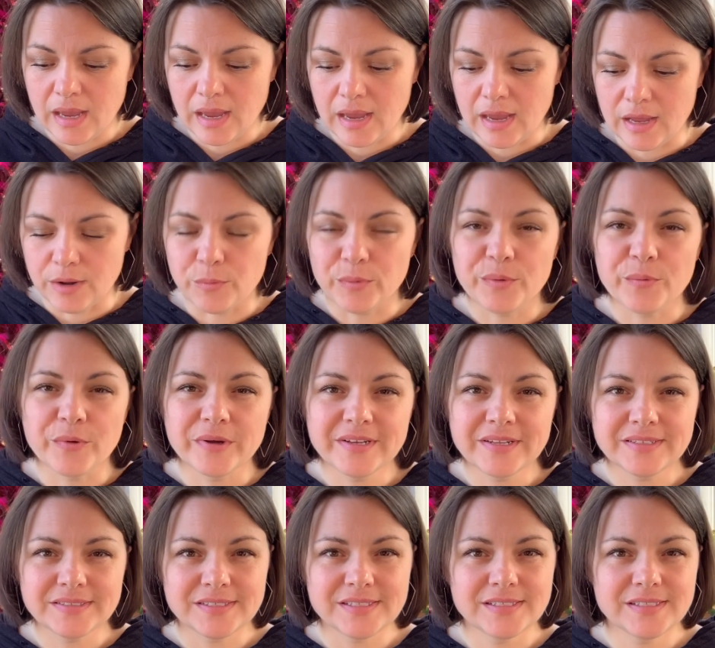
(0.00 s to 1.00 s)
And we want
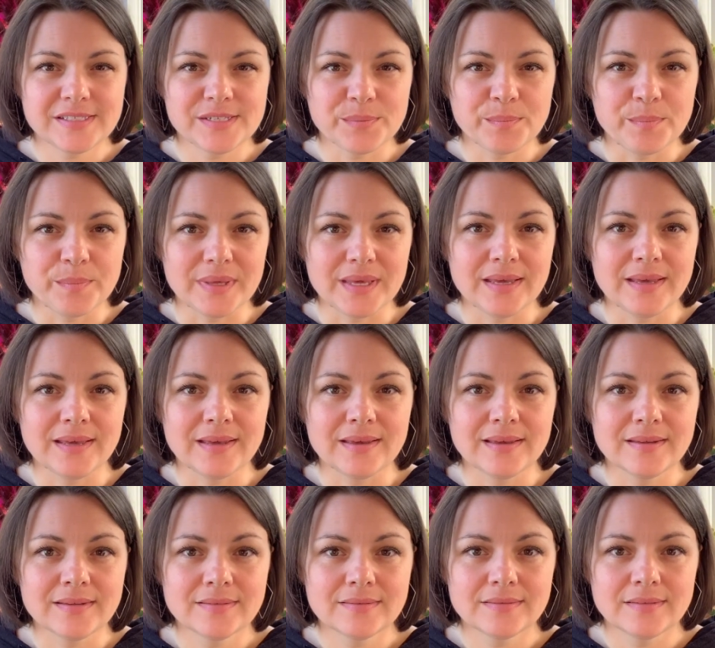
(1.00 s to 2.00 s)
it to
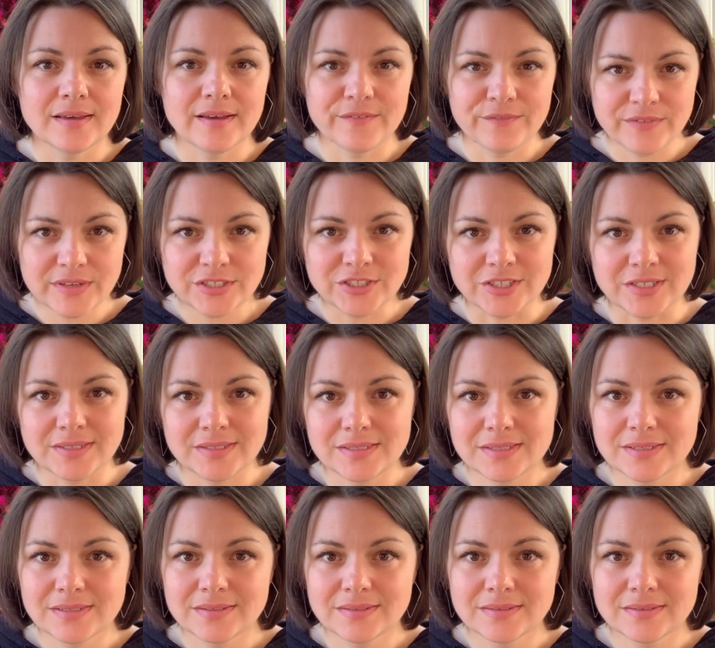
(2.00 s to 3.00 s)
be
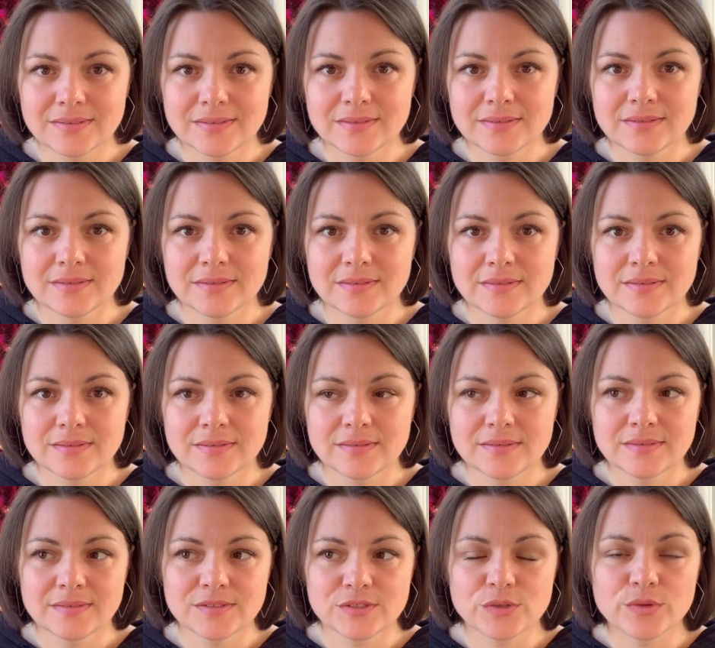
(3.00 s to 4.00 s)
efficient,
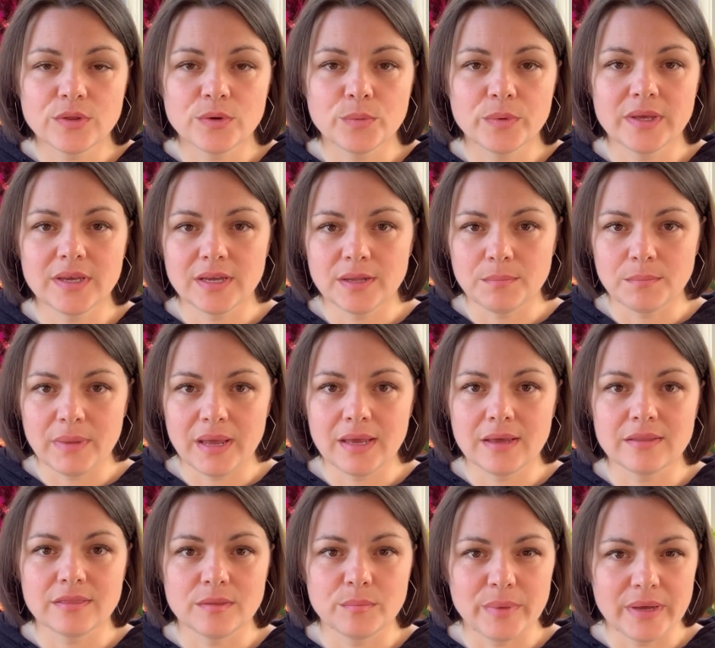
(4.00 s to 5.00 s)
so that we can
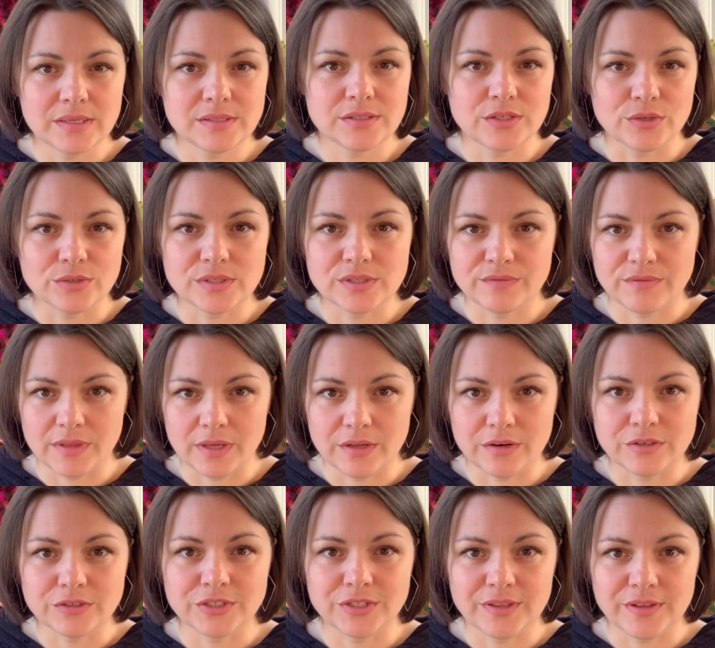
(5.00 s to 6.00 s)
make the best use of the
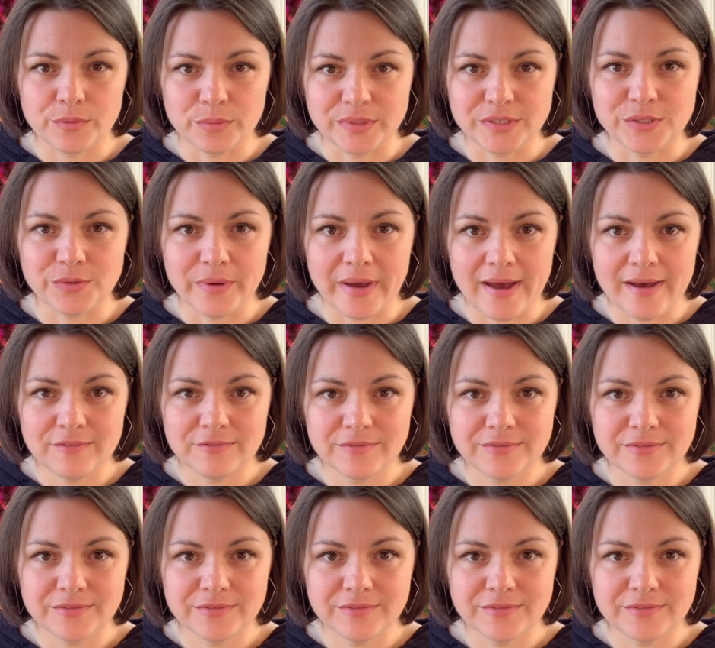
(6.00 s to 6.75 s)
energy that we do have,